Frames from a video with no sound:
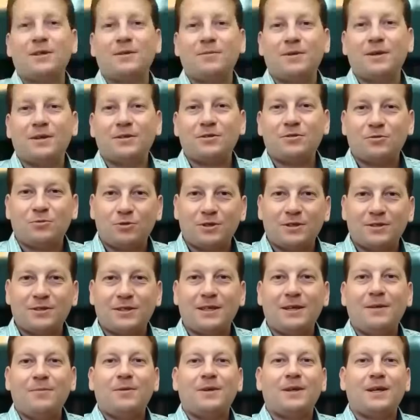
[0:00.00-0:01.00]
even a
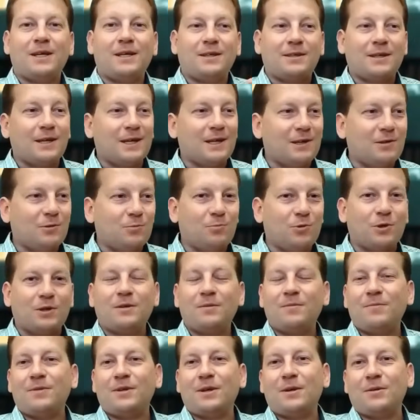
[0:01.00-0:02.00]
screensaver like that,
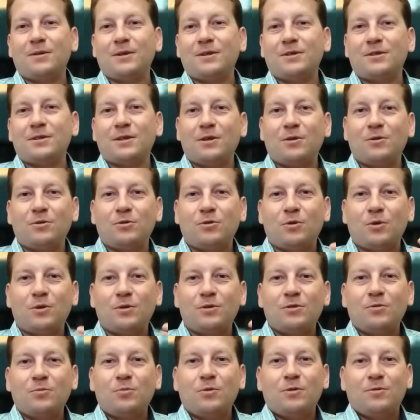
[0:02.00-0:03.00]
where various little
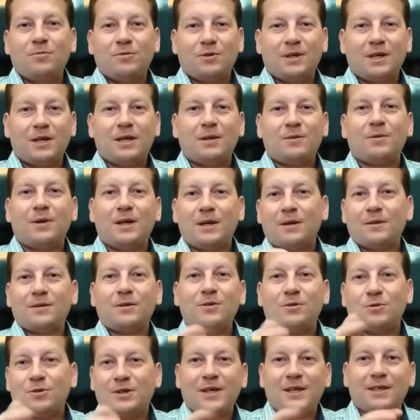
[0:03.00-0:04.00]
dots would fly
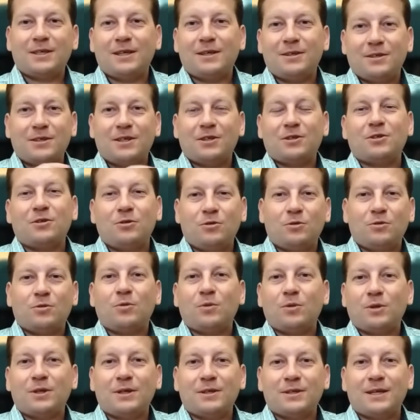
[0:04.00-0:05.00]
around, creating digital
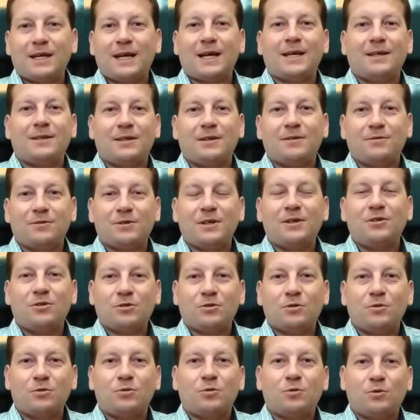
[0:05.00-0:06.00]
noise, active
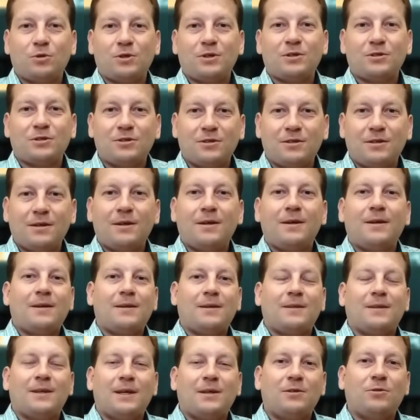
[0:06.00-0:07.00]
digital noise.
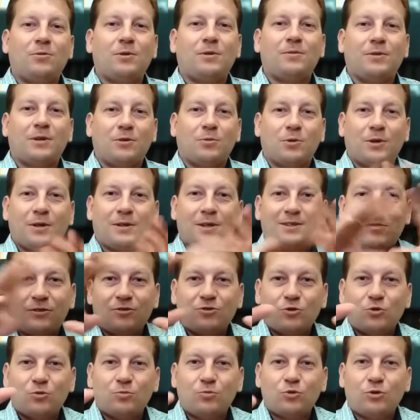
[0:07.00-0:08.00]
That's roughly what this
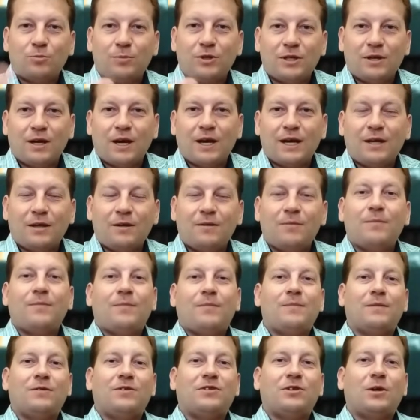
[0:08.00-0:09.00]
zone will be like.
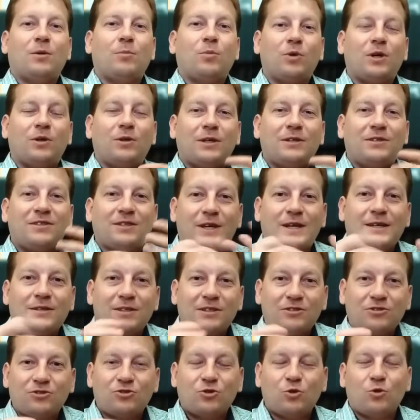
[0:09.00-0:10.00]
Somewhere inside
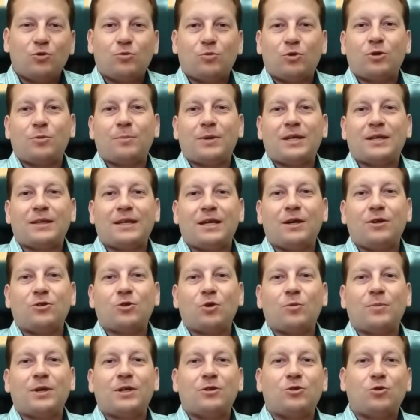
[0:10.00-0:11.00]
this zone will be the
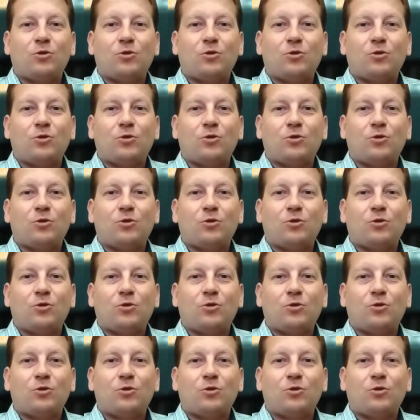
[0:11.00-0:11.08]
atomic